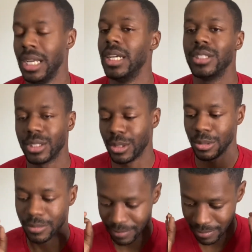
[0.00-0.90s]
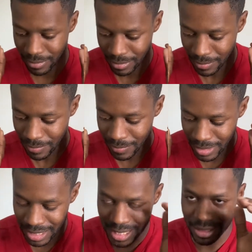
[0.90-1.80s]
So
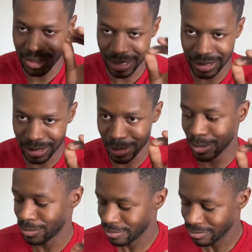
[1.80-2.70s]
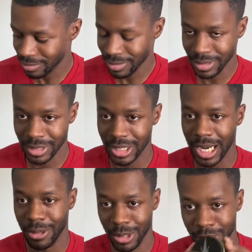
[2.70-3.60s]
in a nutshell,
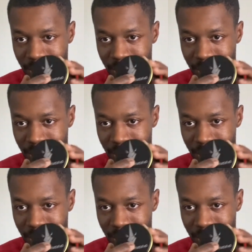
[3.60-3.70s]
gyro,